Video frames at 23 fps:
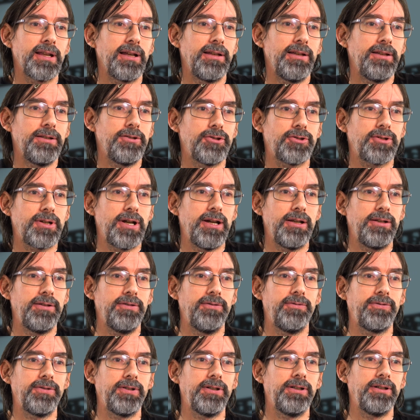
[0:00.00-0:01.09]
he just kind
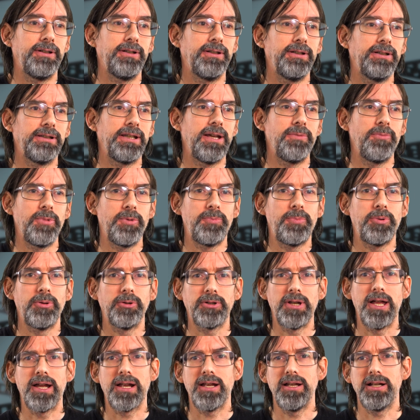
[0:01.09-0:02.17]
of let me put
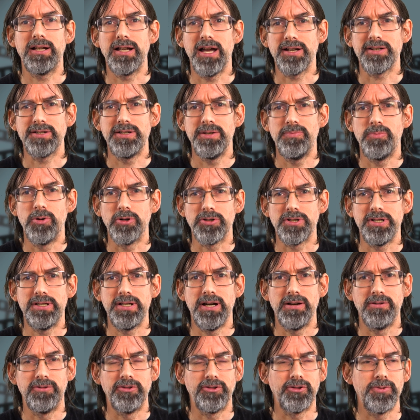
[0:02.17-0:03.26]
like a cash deposit
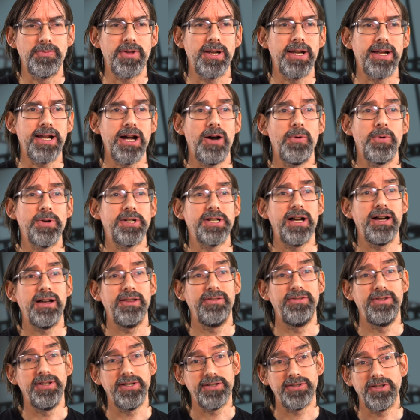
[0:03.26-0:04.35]
down or something like that, which I
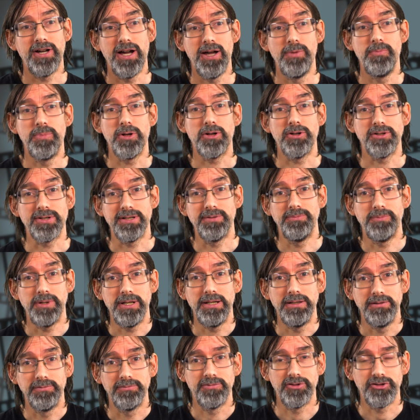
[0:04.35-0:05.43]
had this time because I'd
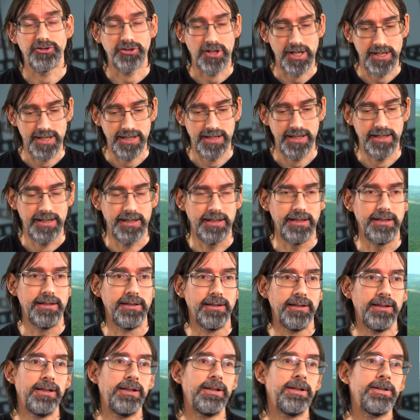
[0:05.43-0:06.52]
been staying
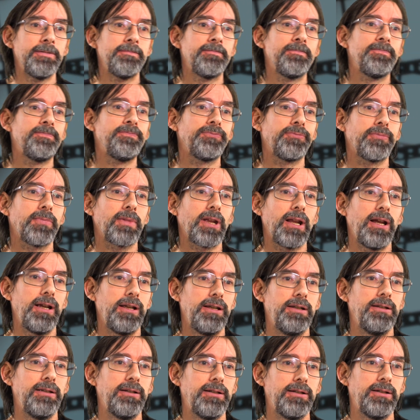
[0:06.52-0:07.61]

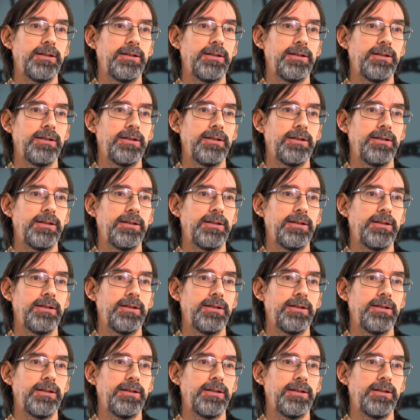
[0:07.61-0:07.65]
in